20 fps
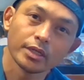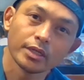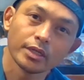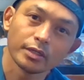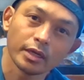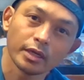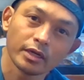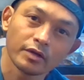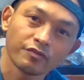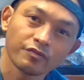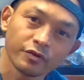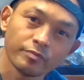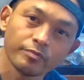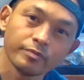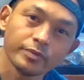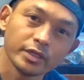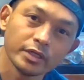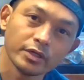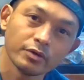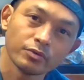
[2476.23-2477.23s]
like for
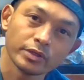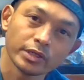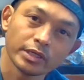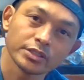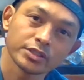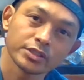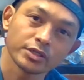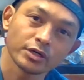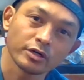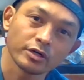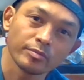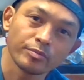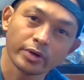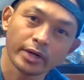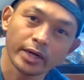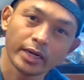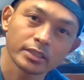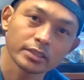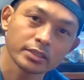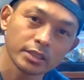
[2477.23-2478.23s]
me when i started
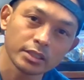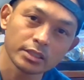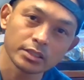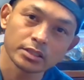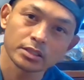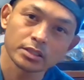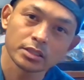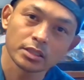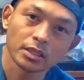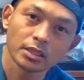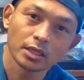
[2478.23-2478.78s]
practice